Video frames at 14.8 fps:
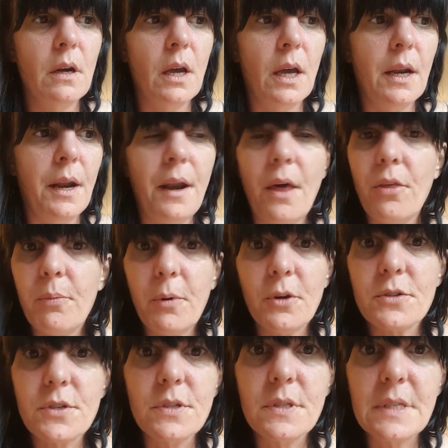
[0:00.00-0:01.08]
And another
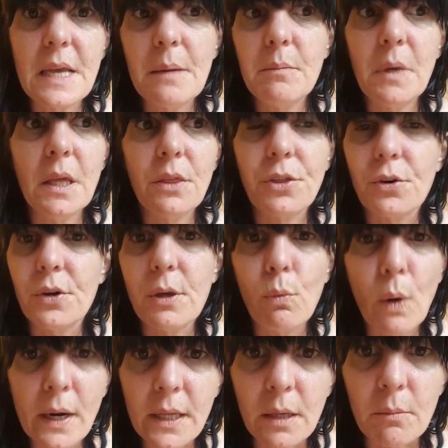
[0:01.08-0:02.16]
person sent me
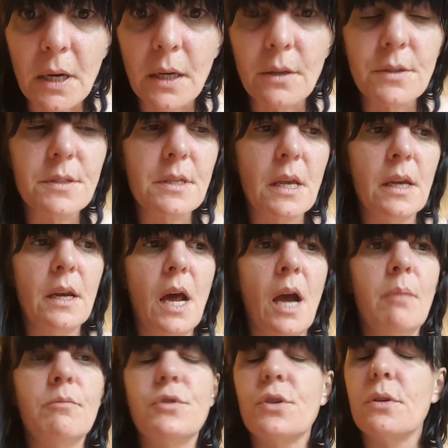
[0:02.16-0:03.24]
31 emails. And
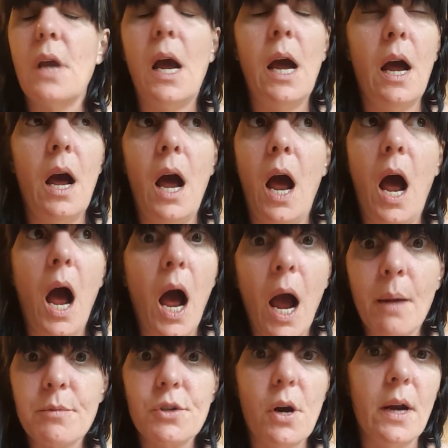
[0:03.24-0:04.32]
I'm
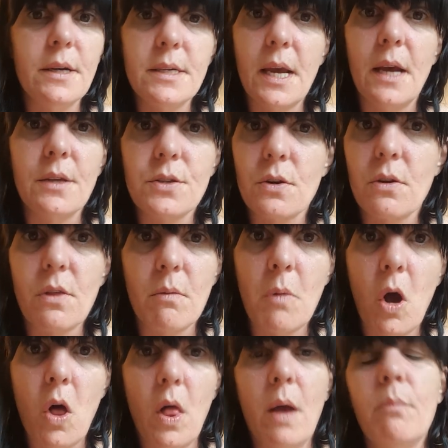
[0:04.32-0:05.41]
trying to answer them
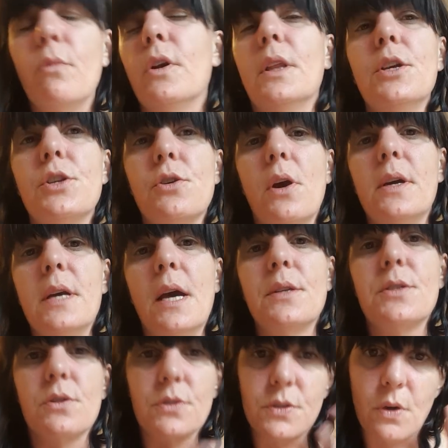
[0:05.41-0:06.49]
all. I'm really trying to
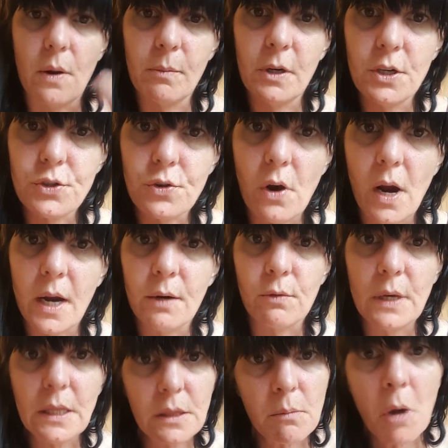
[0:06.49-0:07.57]
answer. So I'm going to try and
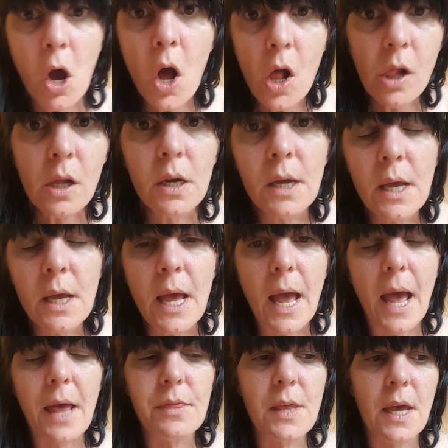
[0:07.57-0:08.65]
read them all
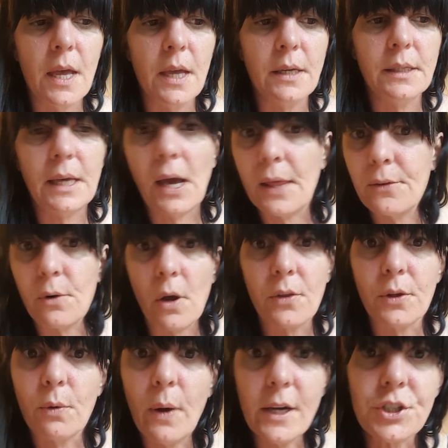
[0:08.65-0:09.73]
and then gather all
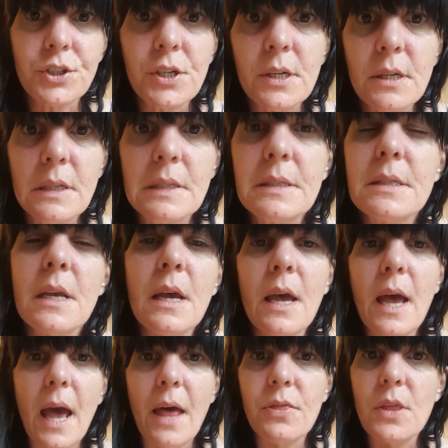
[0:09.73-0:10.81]
the questions
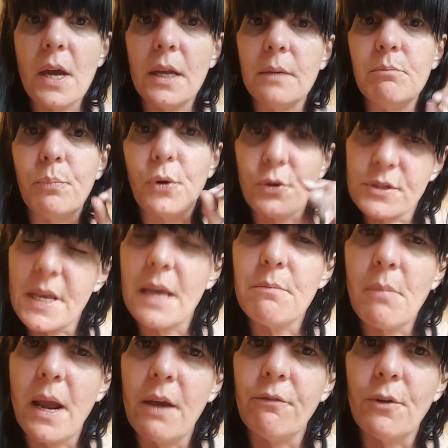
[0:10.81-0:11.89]
and then
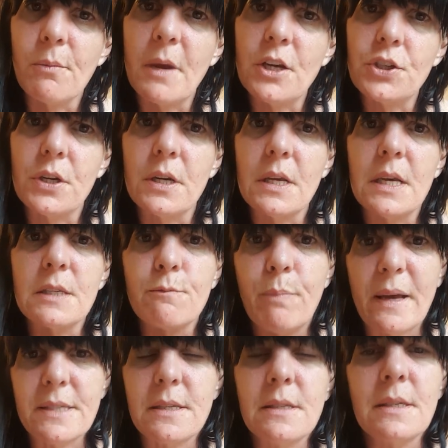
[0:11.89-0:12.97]
present my information as
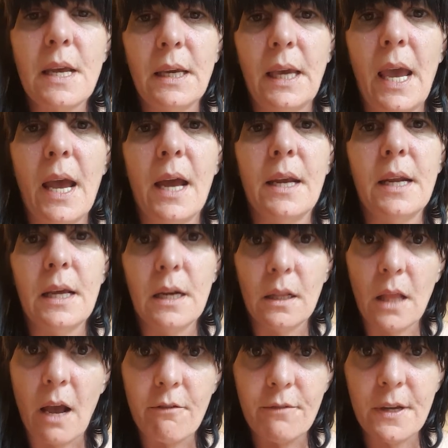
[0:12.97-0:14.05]
best as I can in a
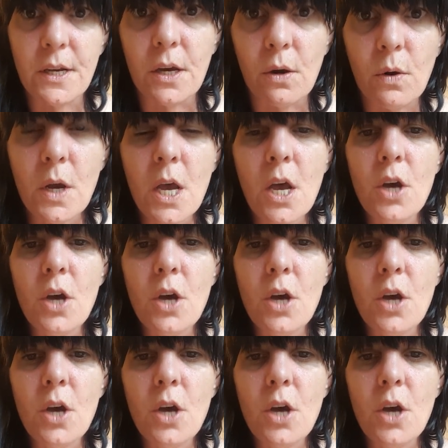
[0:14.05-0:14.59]
live video.